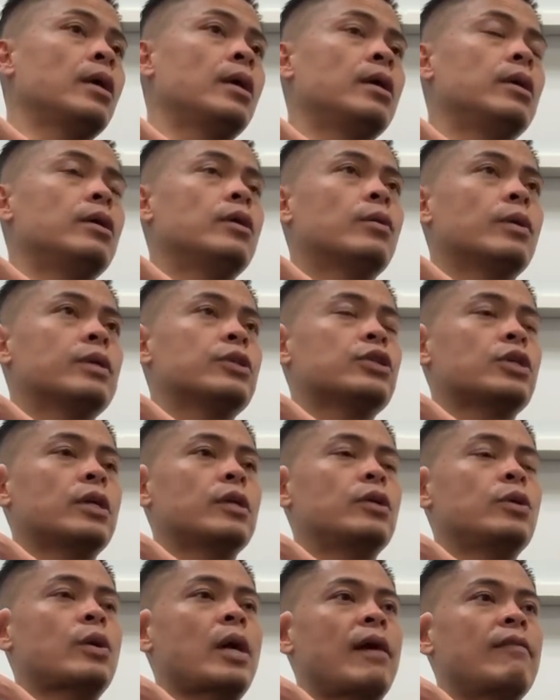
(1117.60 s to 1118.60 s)
You know what, Sean?
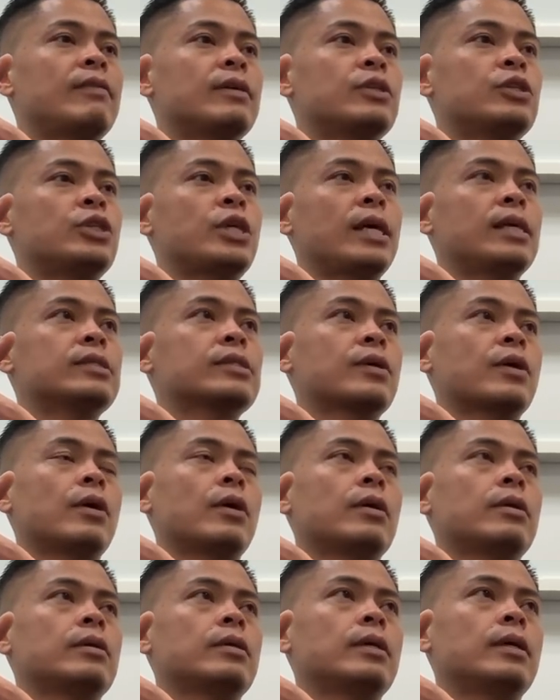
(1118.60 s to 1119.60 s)
You have a Chase
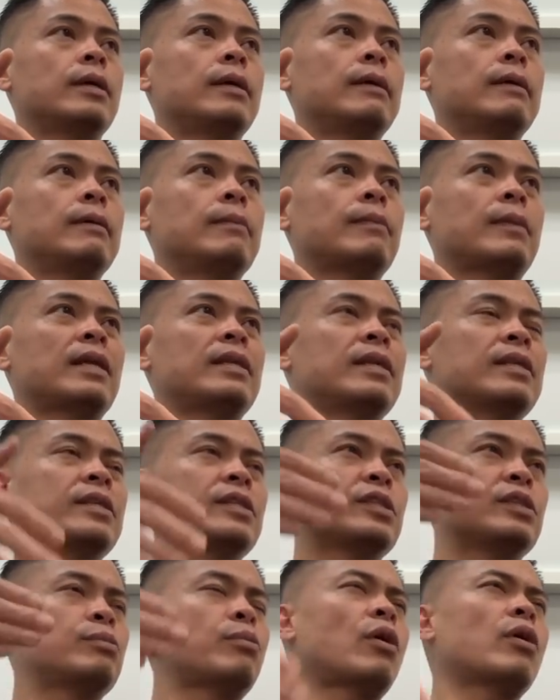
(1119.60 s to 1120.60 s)
card. Um, I think
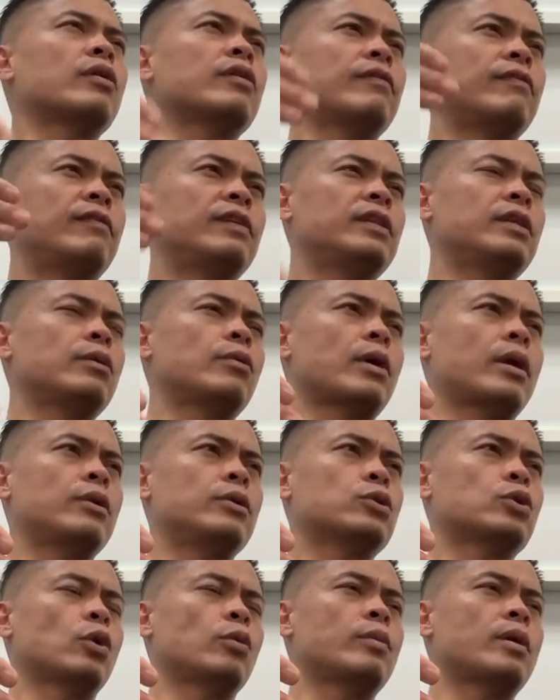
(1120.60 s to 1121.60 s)
this is part of the 50 grand you
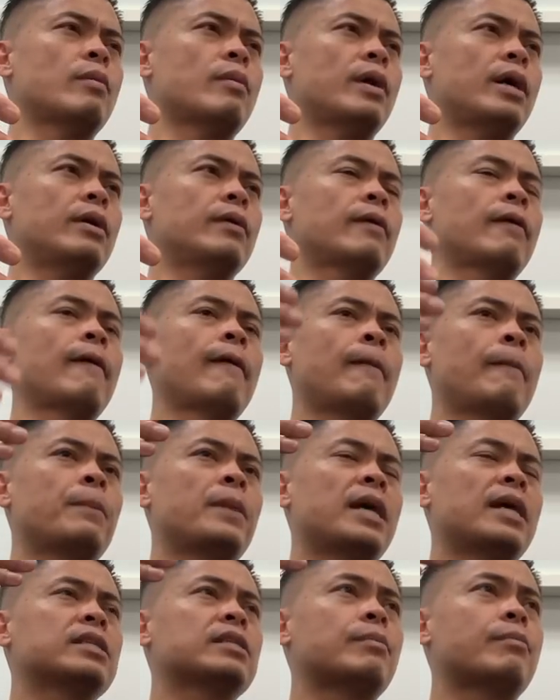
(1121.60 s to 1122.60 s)
told me about. Yeah.
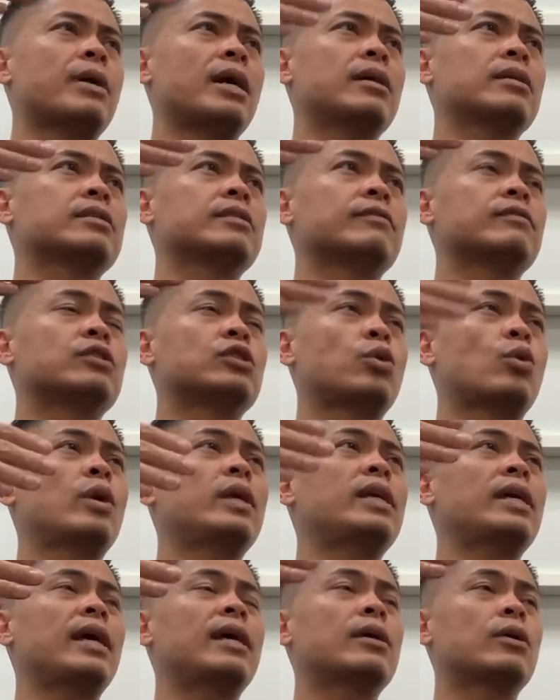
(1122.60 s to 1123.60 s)
It has a balance of
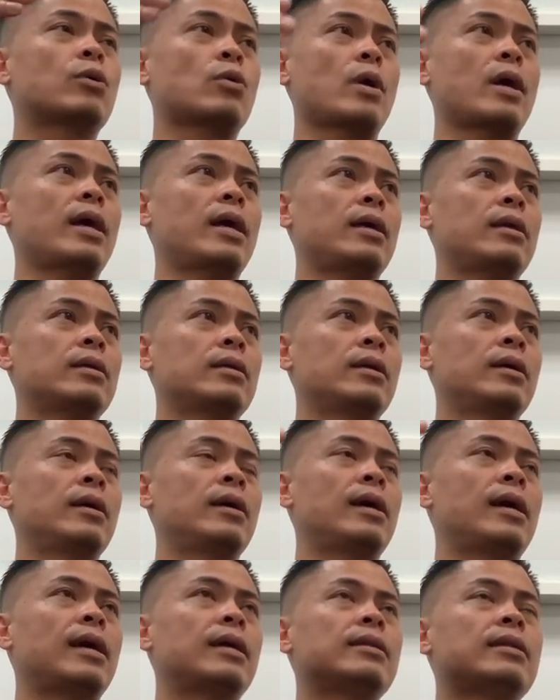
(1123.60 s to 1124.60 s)
28 grand,
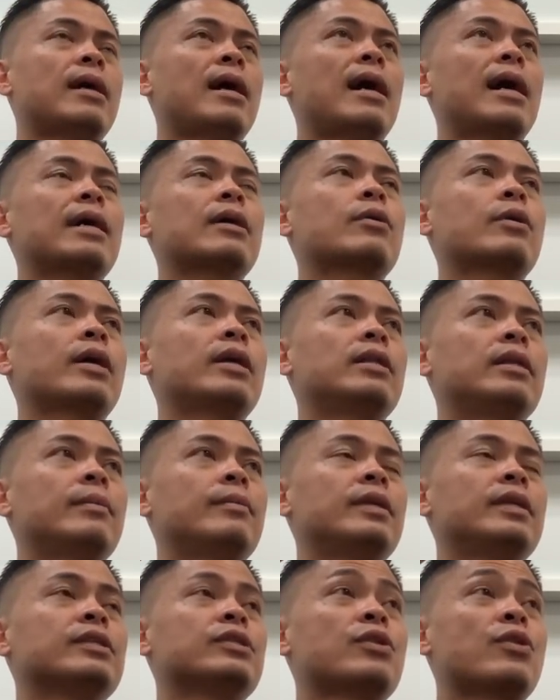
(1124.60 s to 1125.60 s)
and the high credit
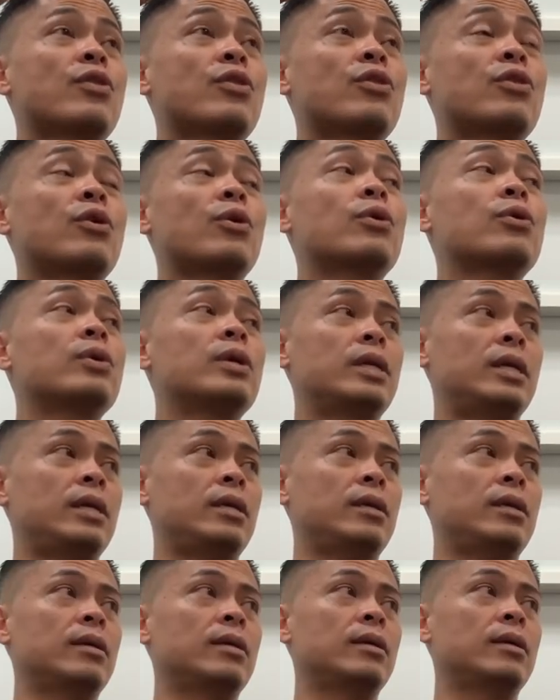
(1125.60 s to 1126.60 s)
limit is 30.
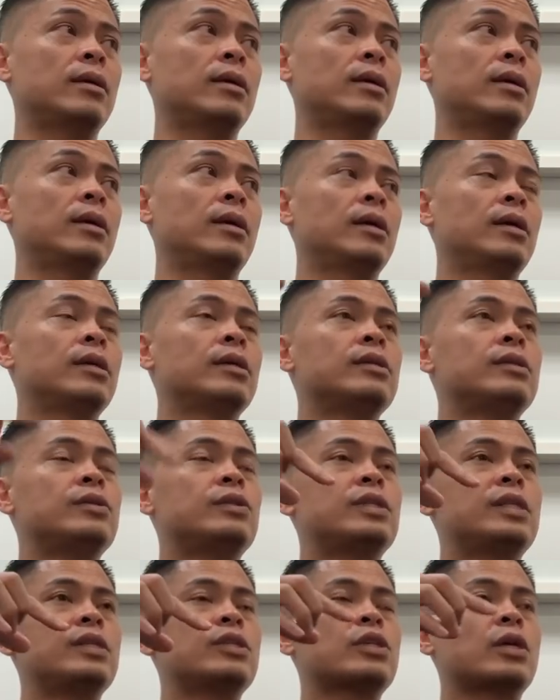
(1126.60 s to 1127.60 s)
Right. You
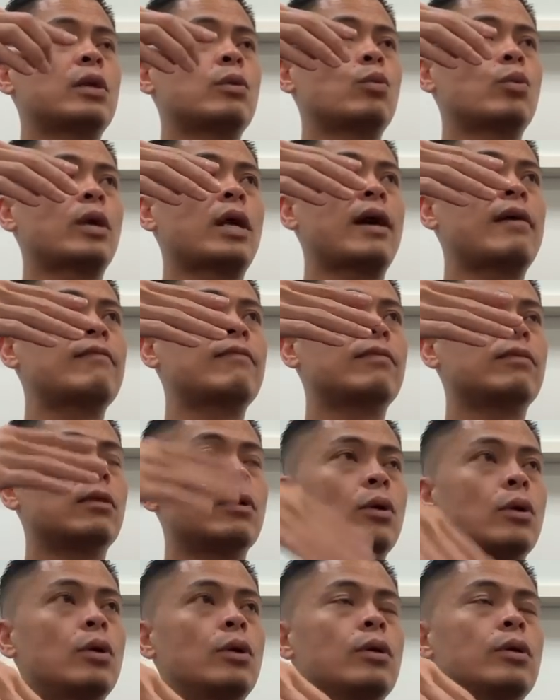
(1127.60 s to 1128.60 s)
see, Sean, what I've
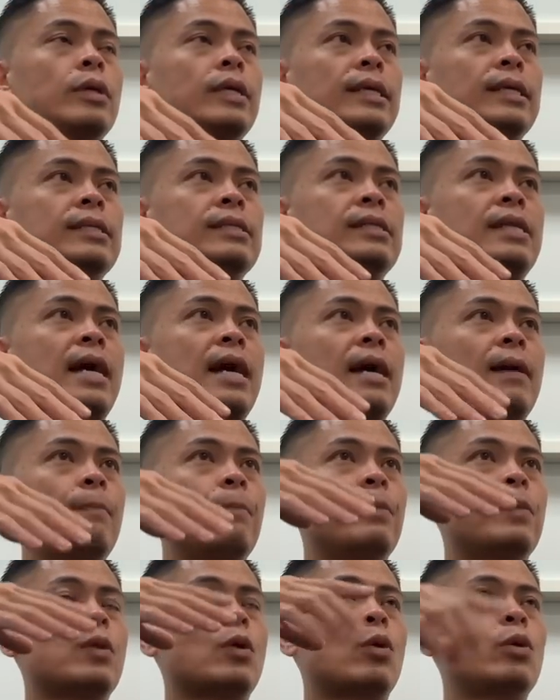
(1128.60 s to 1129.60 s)
learned is that
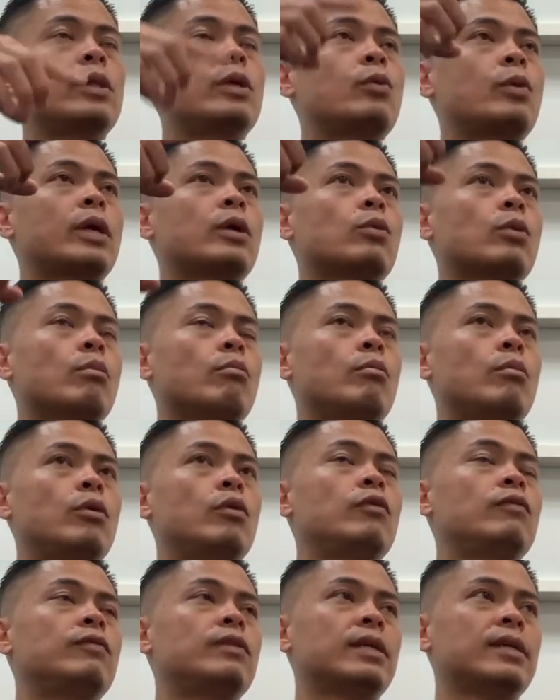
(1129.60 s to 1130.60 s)
the only way to
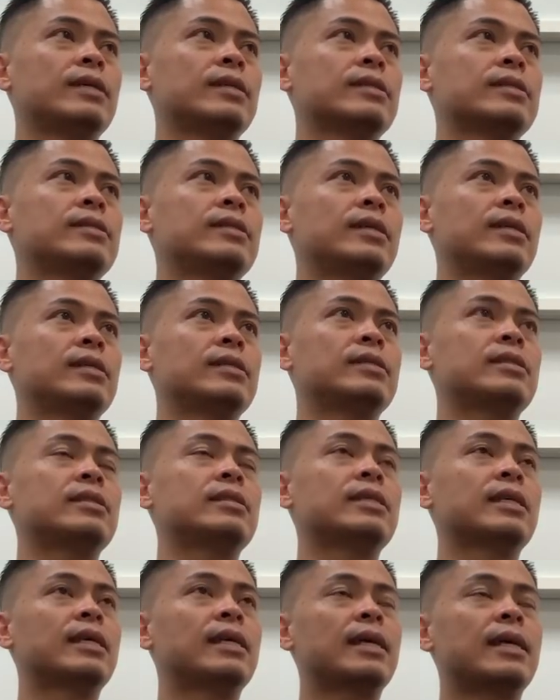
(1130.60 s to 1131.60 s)
remove this is
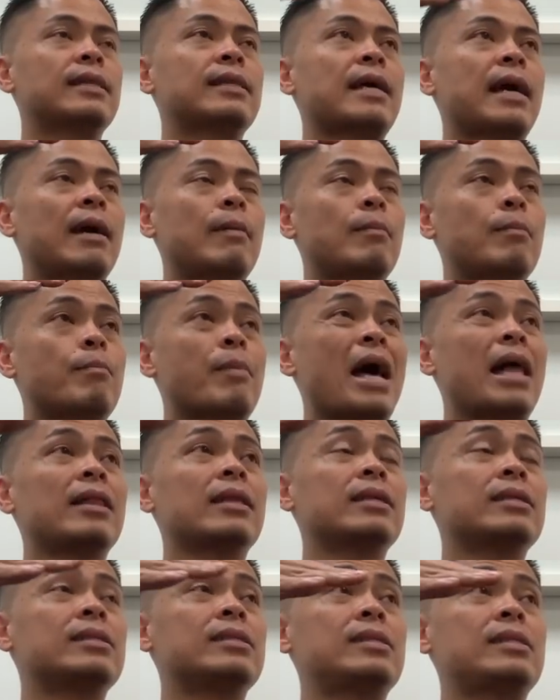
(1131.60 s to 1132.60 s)
to get that
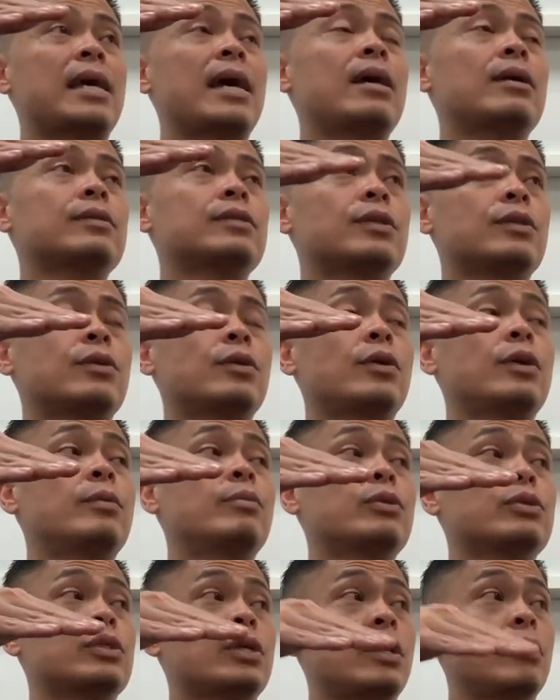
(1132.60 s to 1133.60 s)
balance down to
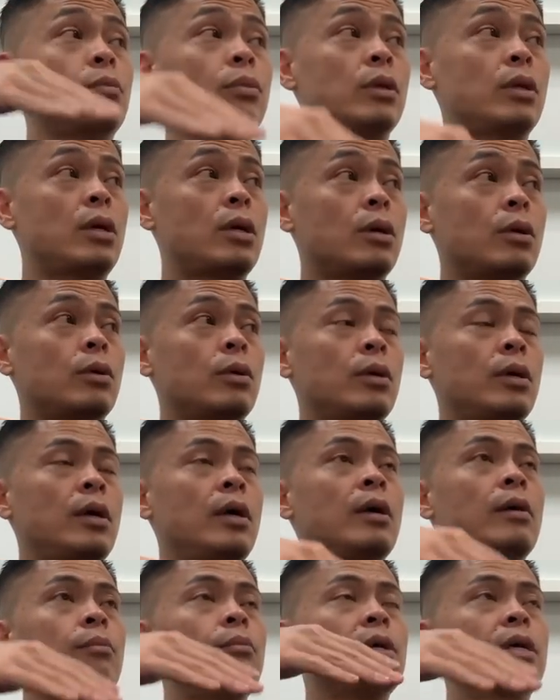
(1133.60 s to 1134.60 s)
30% or below.
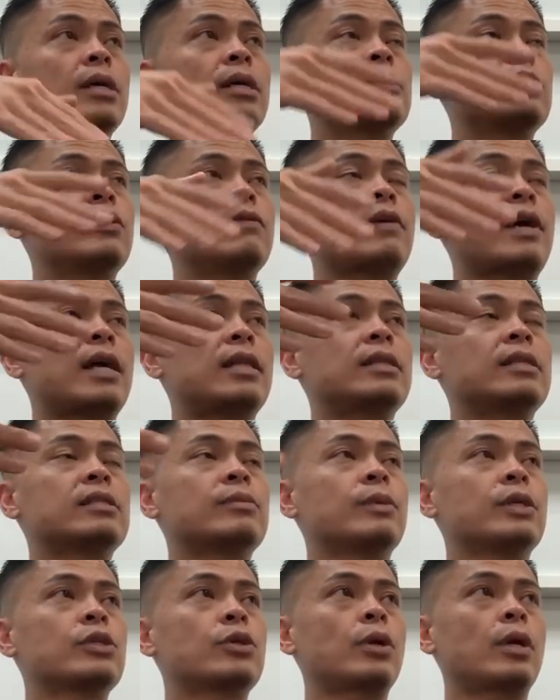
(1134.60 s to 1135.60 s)
Mm-hmm. Because you've had
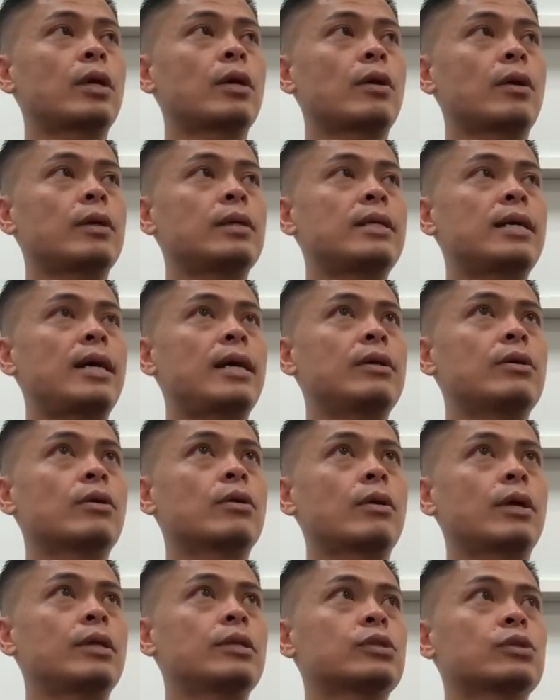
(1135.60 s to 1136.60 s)
this much credit card debt, your
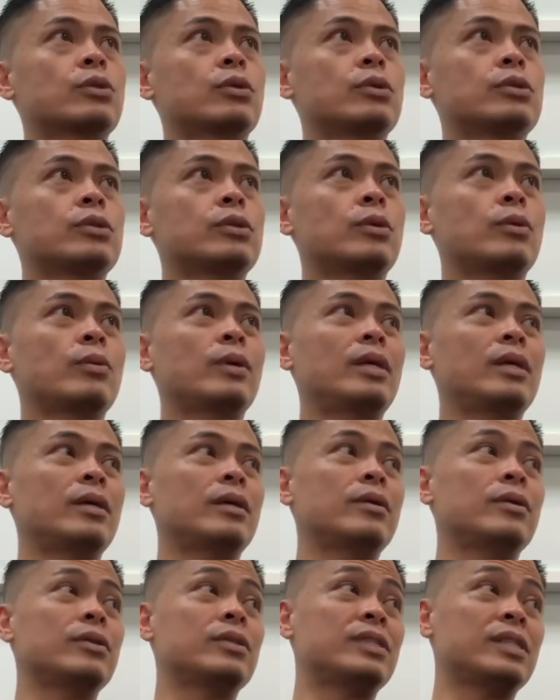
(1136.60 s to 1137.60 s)
credit score is already
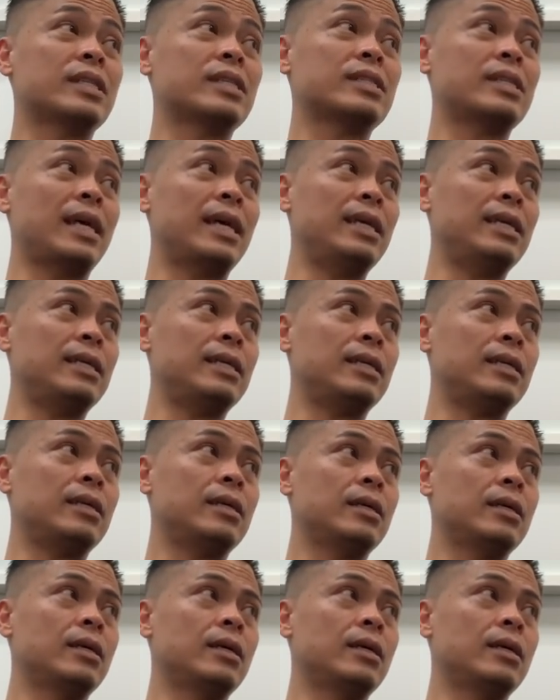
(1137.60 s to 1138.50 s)
under 680.